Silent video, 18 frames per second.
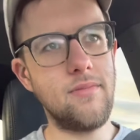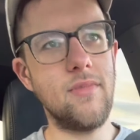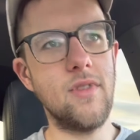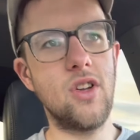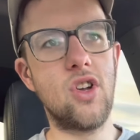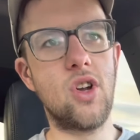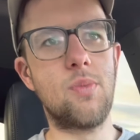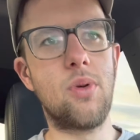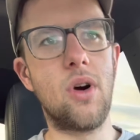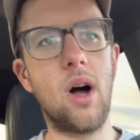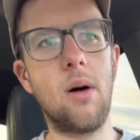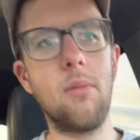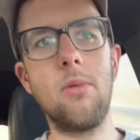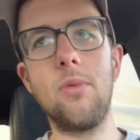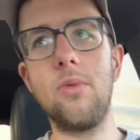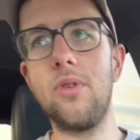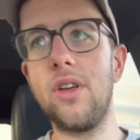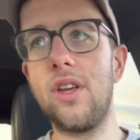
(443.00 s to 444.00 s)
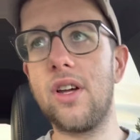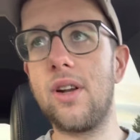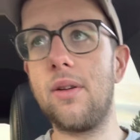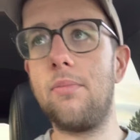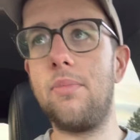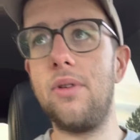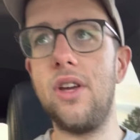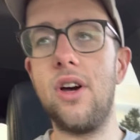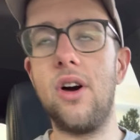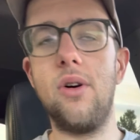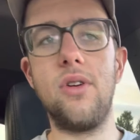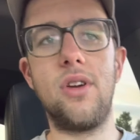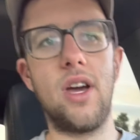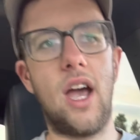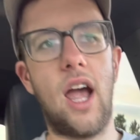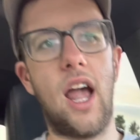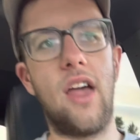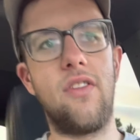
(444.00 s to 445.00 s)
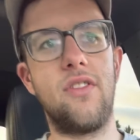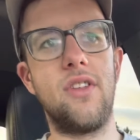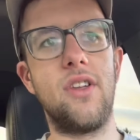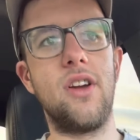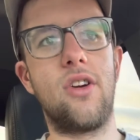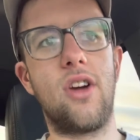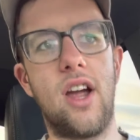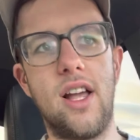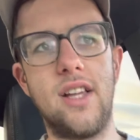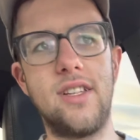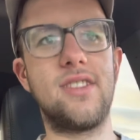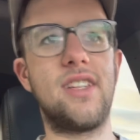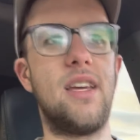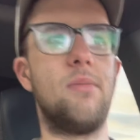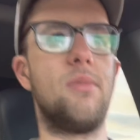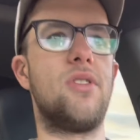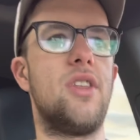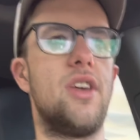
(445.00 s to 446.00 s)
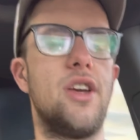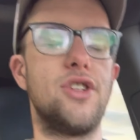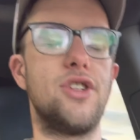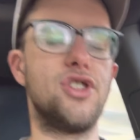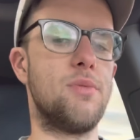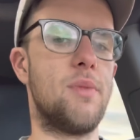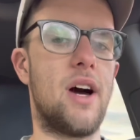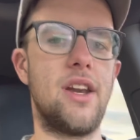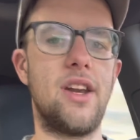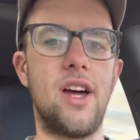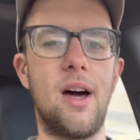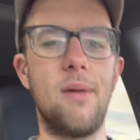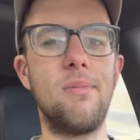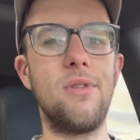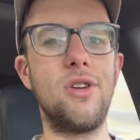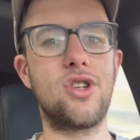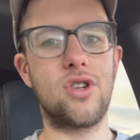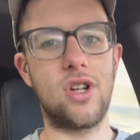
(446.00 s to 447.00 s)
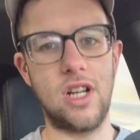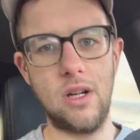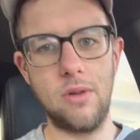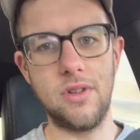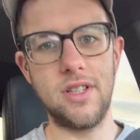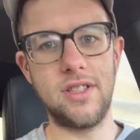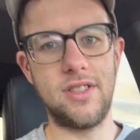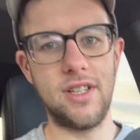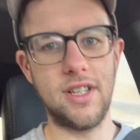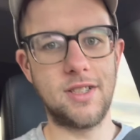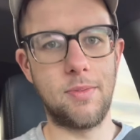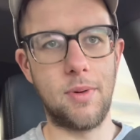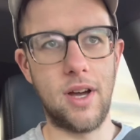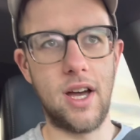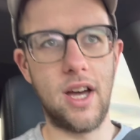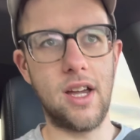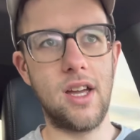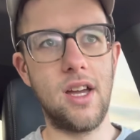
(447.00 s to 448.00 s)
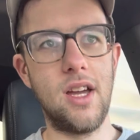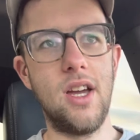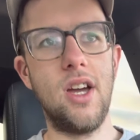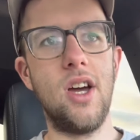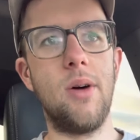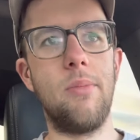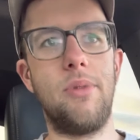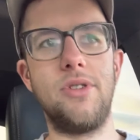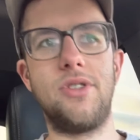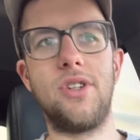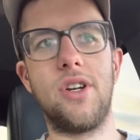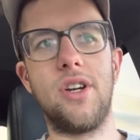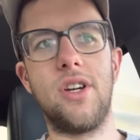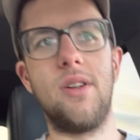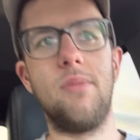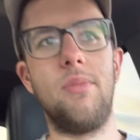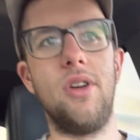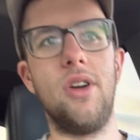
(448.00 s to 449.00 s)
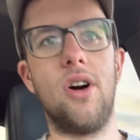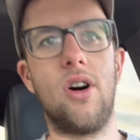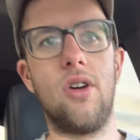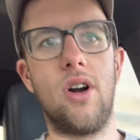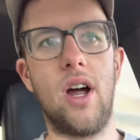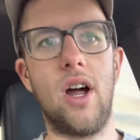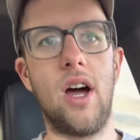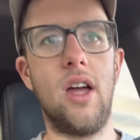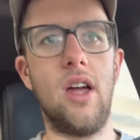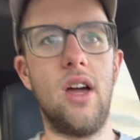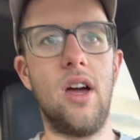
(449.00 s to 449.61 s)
you're probably going to be okay in the grand scheme of things. You might not be shredded with a six-pack, but you're going to be all right.